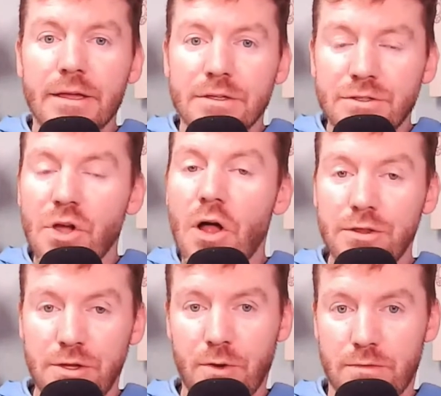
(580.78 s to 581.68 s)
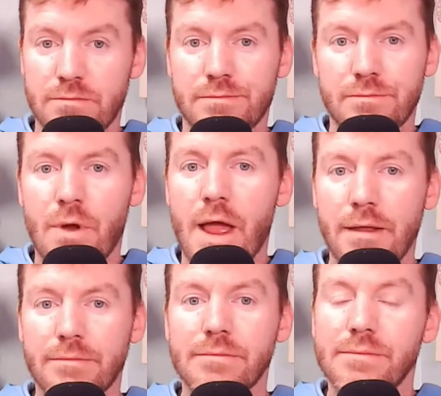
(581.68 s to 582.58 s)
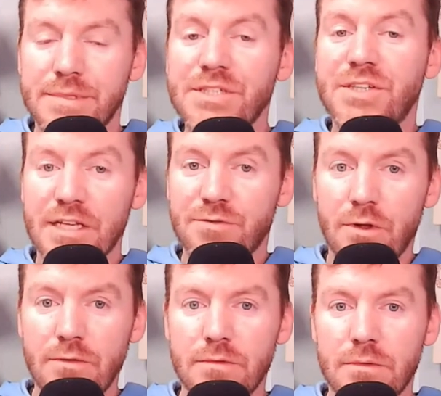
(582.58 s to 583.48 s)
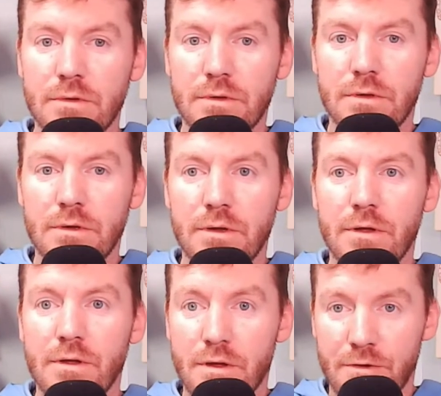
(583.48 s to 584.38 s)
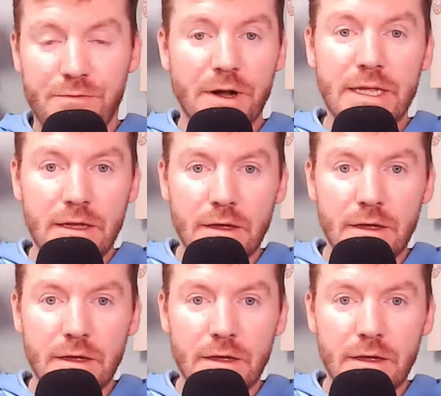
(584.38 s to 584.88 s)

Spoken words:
Tall dude, right? Successful, funny.